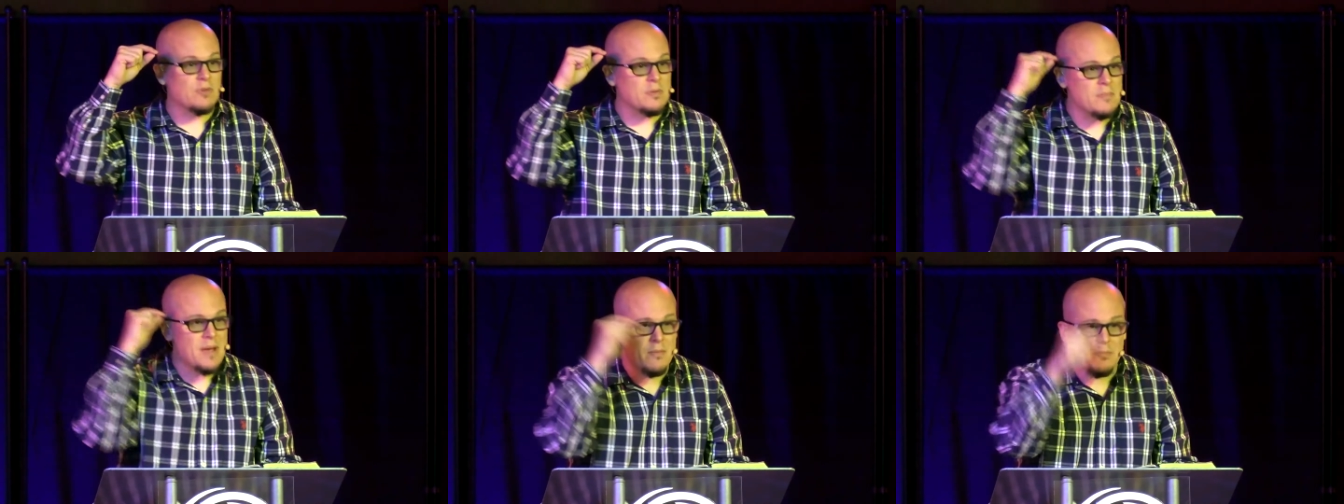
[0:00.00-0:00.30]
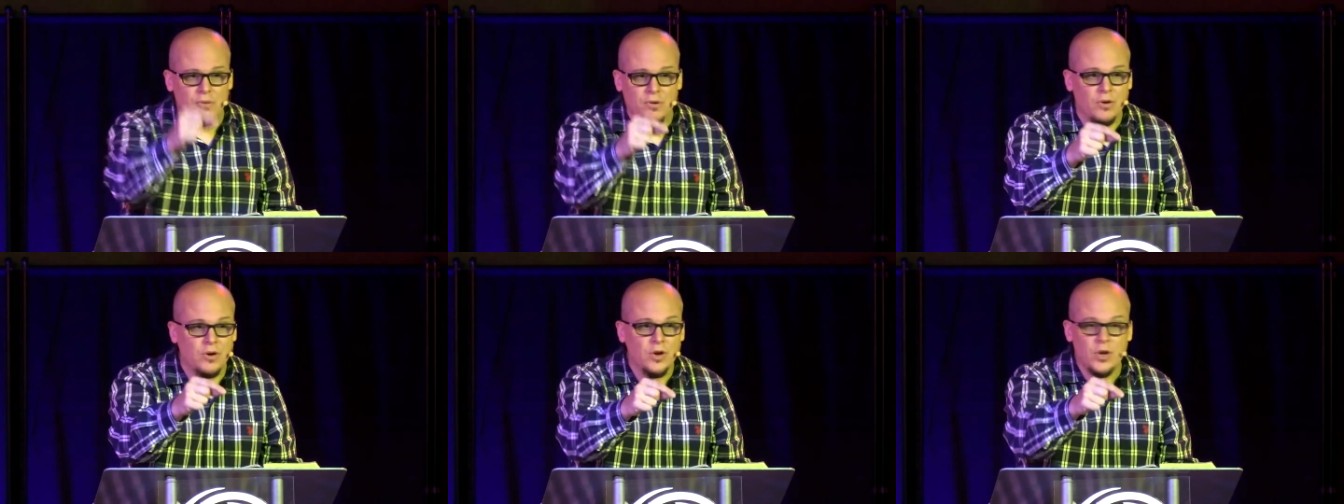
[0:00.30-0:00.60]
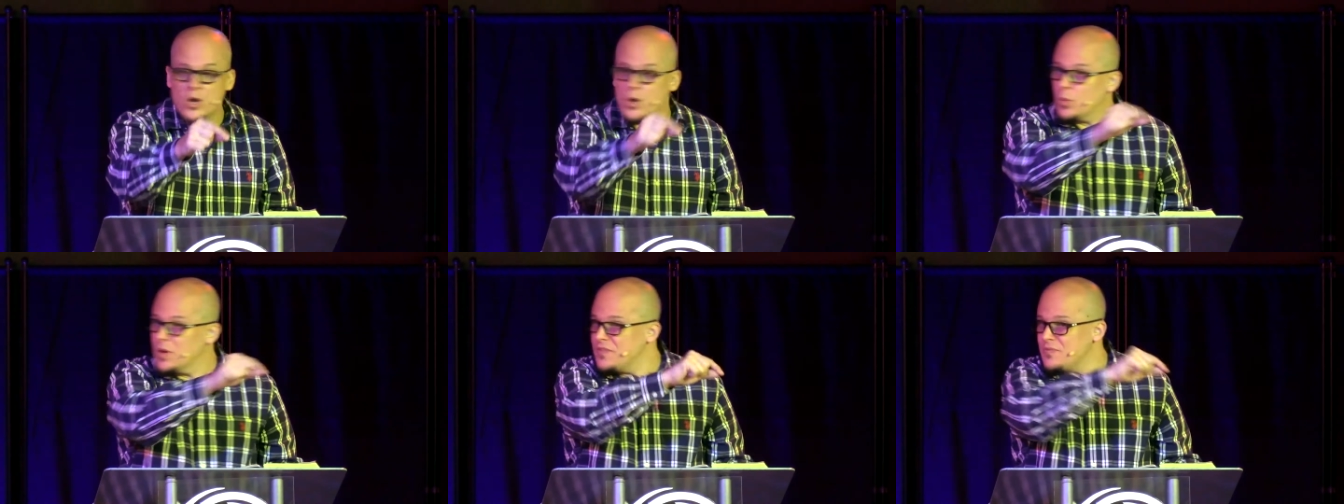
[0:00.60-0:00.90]
remember,
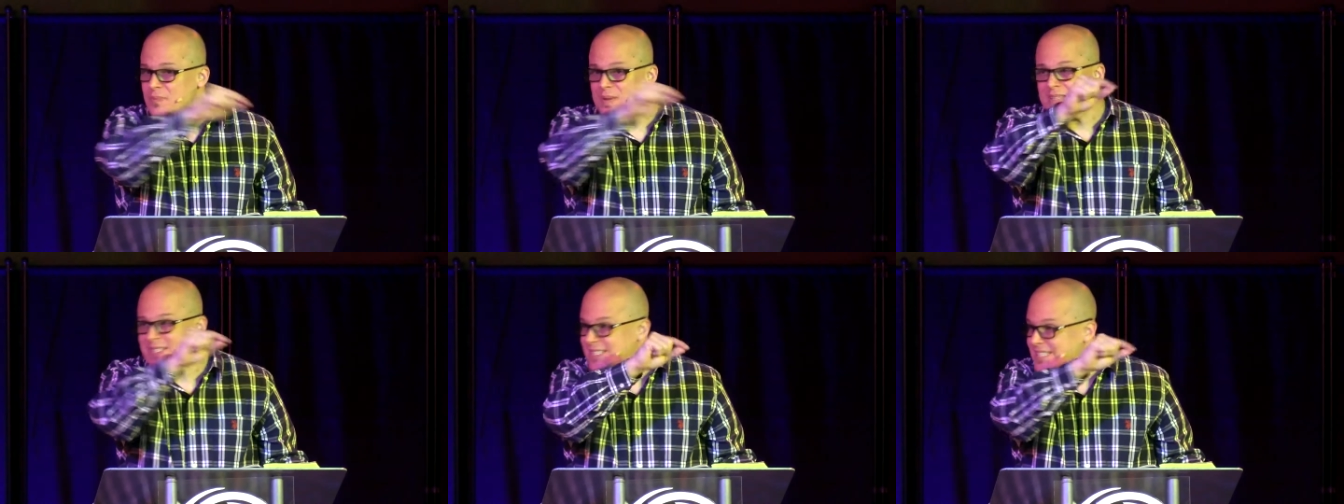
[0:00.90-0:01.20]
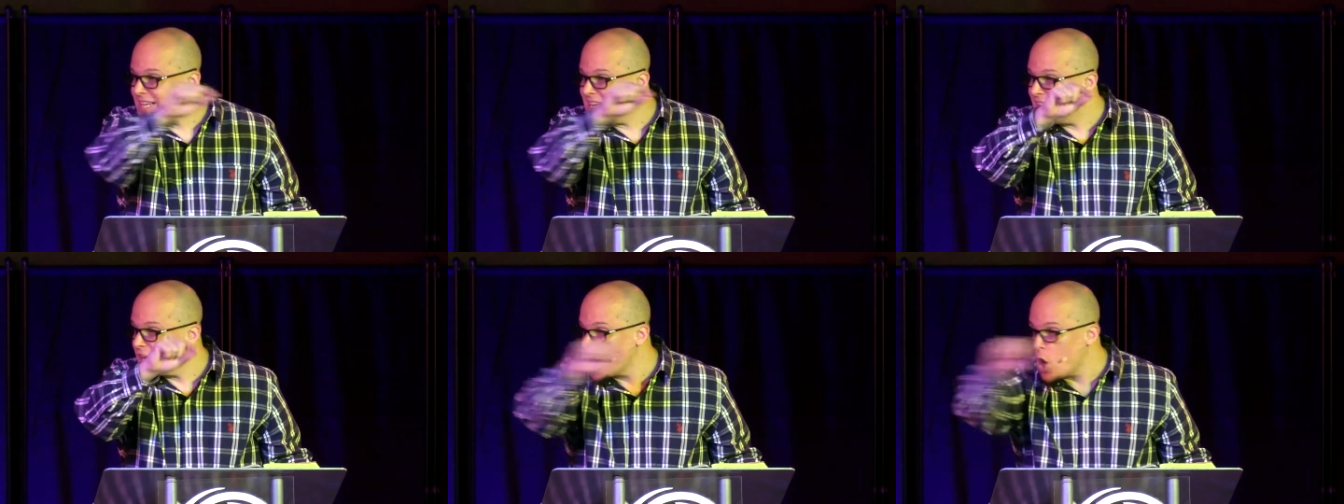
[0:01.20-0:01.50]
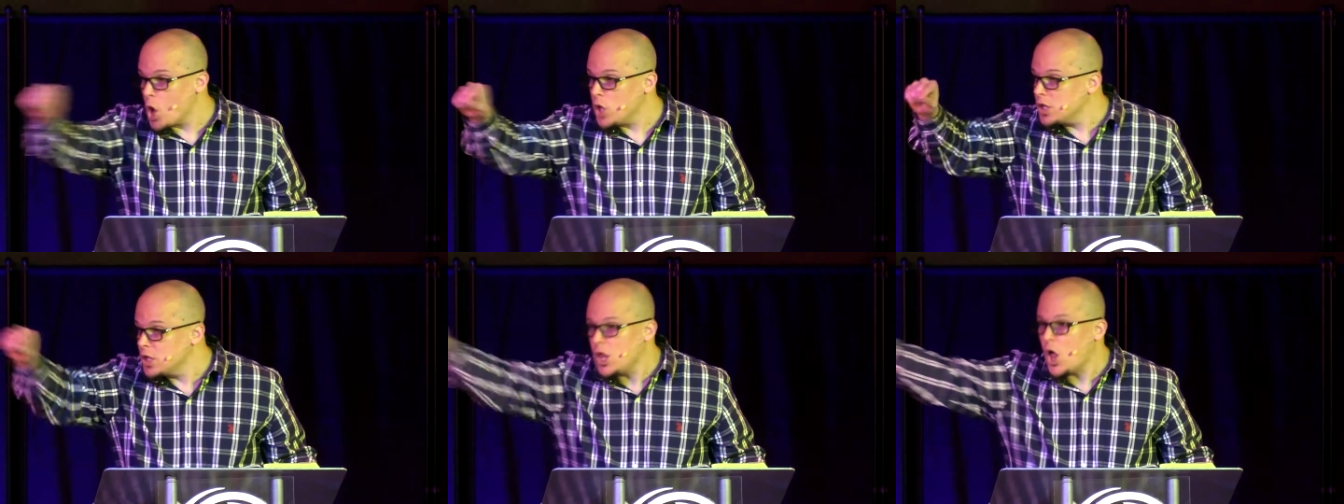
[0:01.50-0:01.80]
we've been seeing it
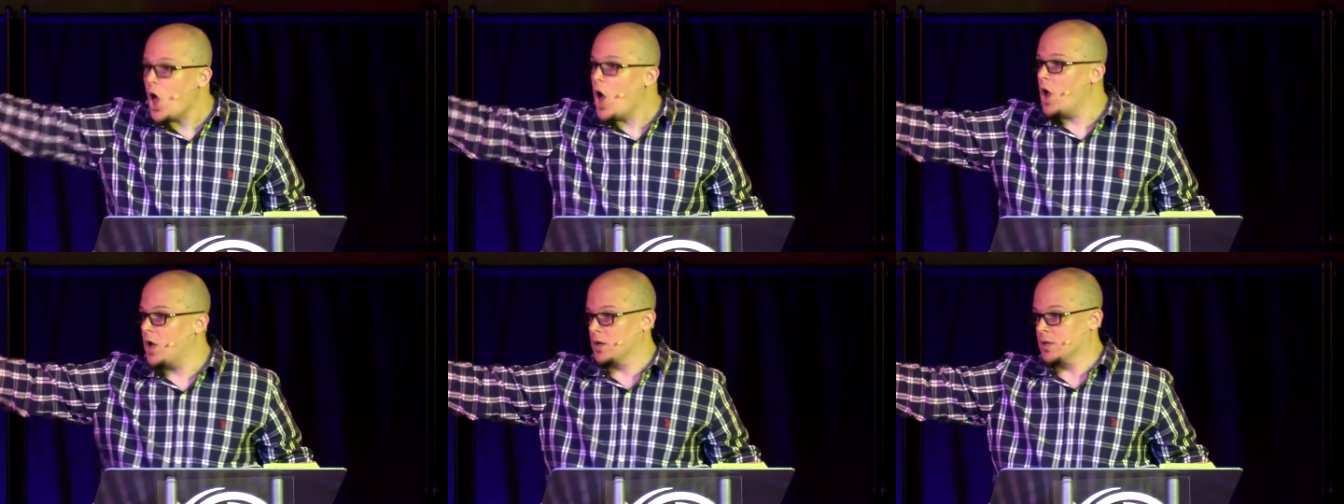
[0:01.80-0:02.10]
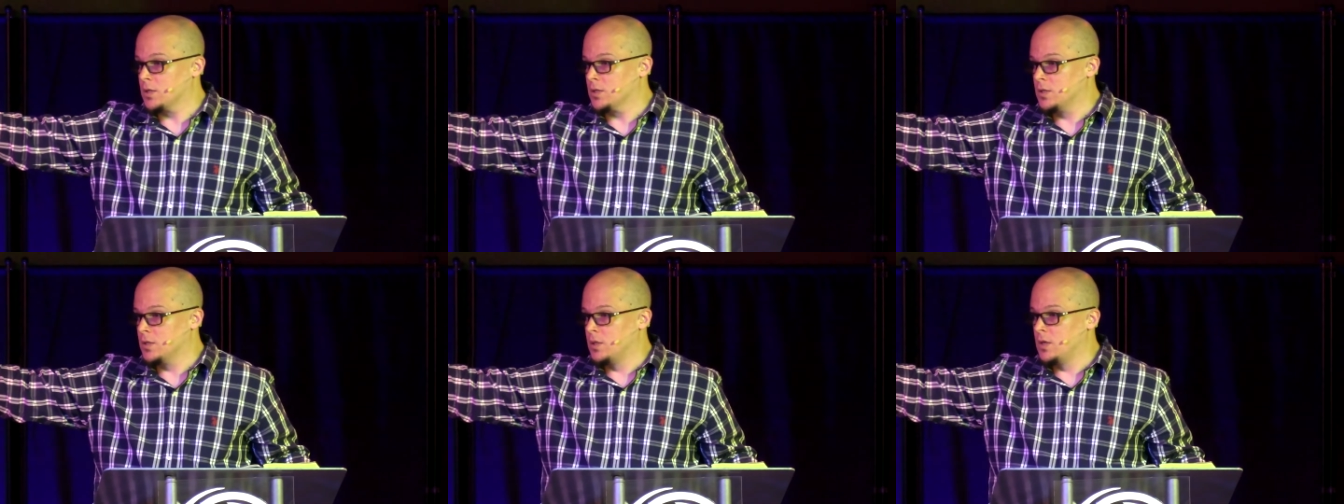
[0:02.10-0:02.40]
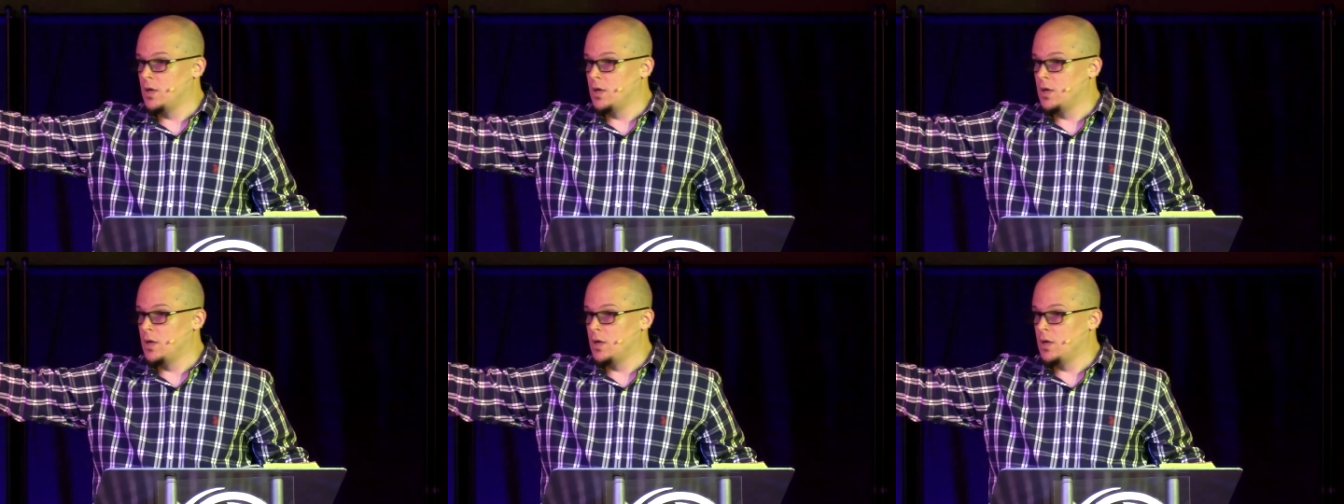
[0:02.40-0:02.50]
all along,